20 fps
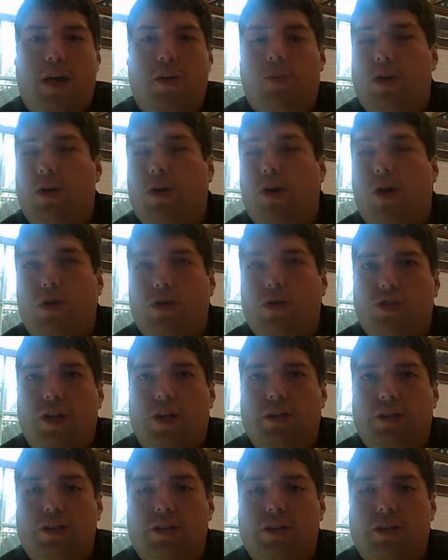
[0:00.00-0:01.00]
we call
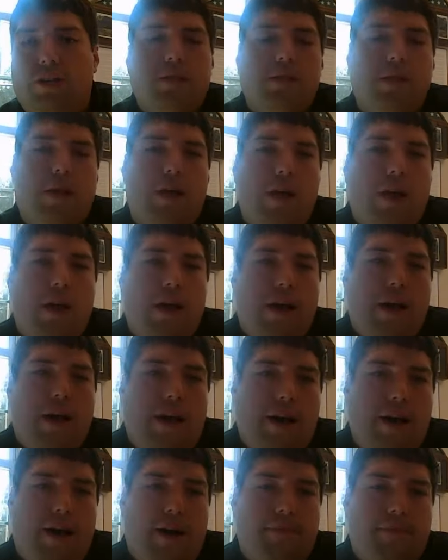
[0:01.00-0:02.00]
justice.
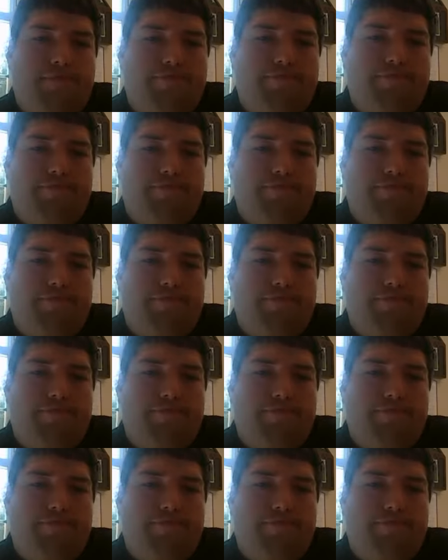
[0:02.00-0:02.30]
Um,